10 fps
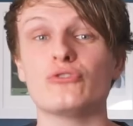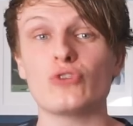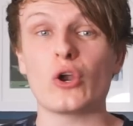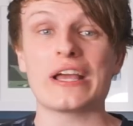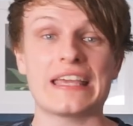
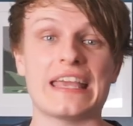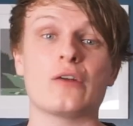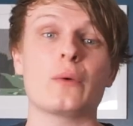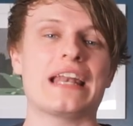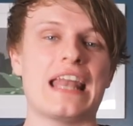
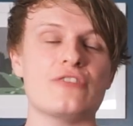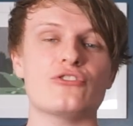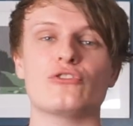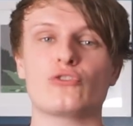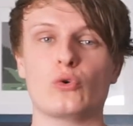Kinguin
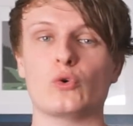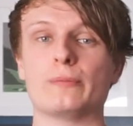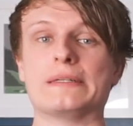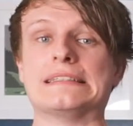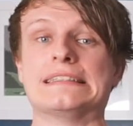Legends
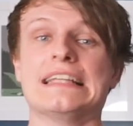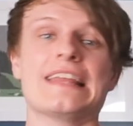tournament.